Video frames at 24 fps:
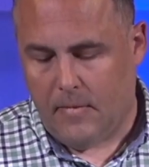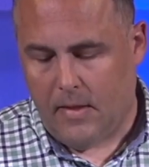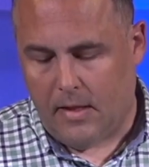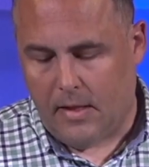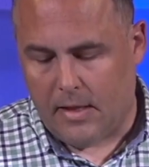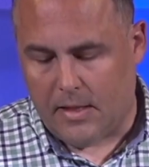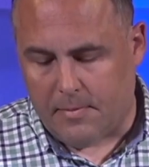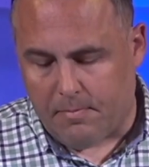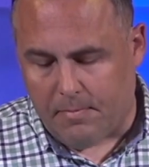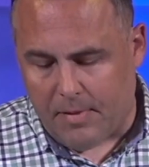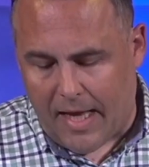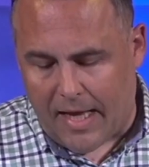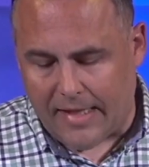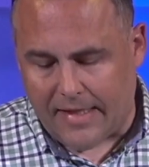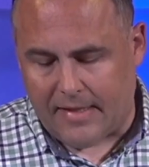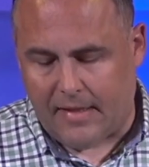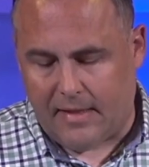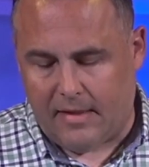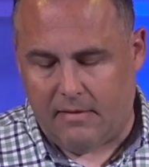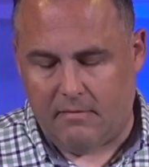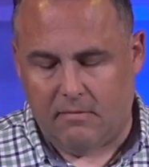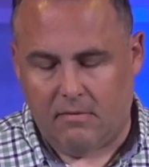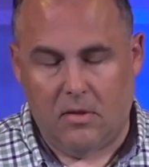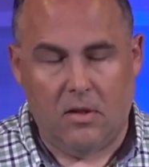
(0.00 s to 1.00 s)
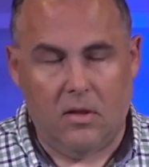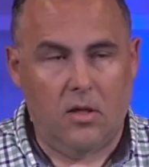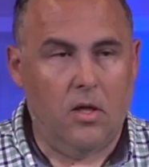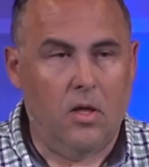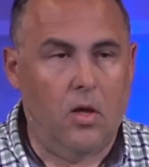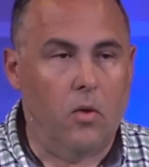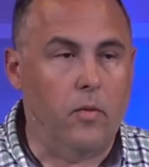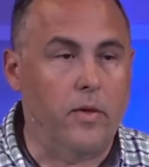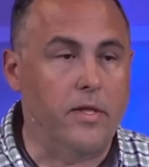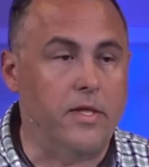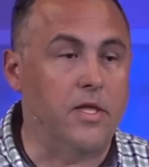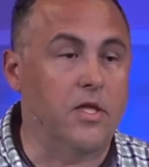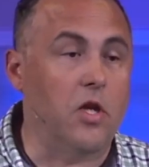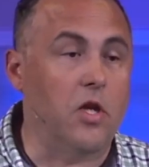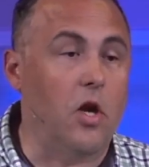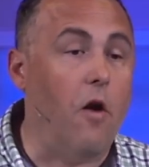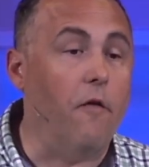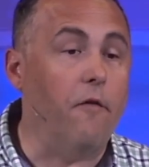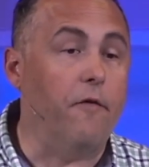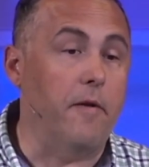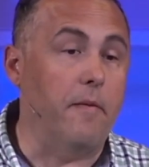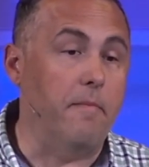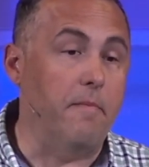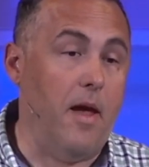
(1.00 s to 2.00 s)
It's blessing, which is
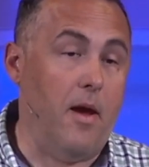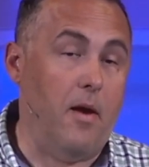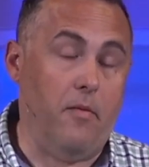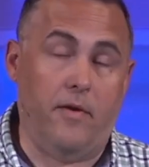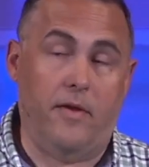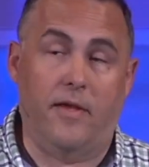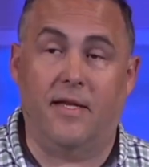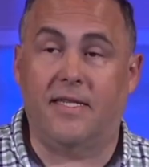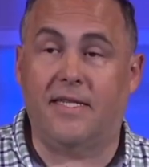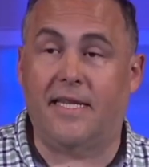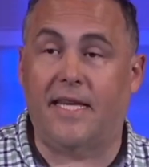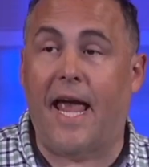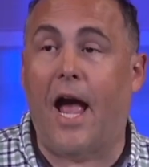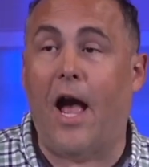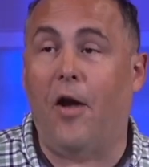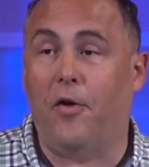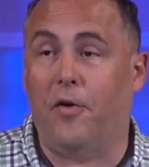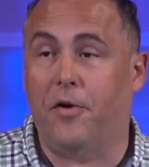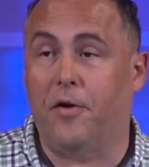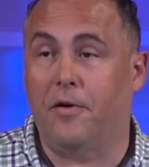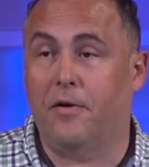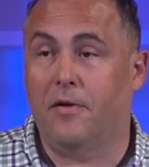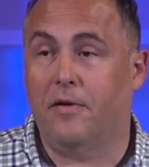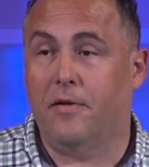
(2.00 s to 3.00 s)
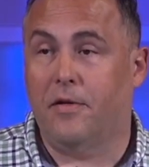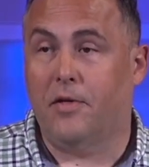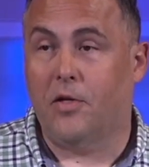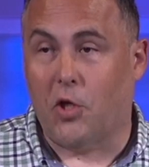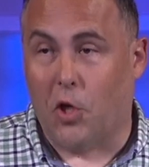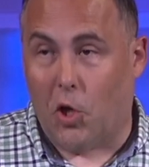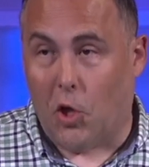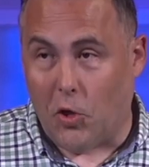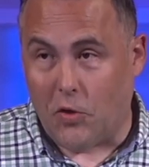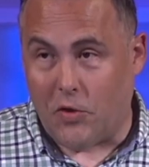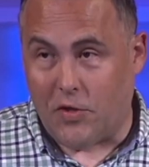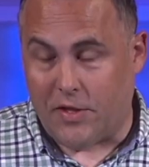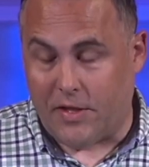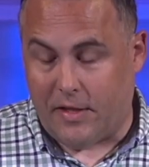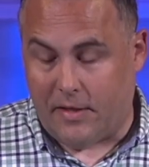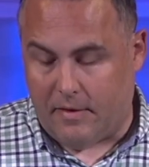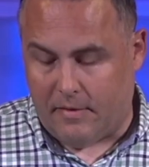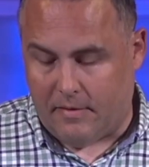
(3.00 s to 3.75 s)
often met with its counter, cursing.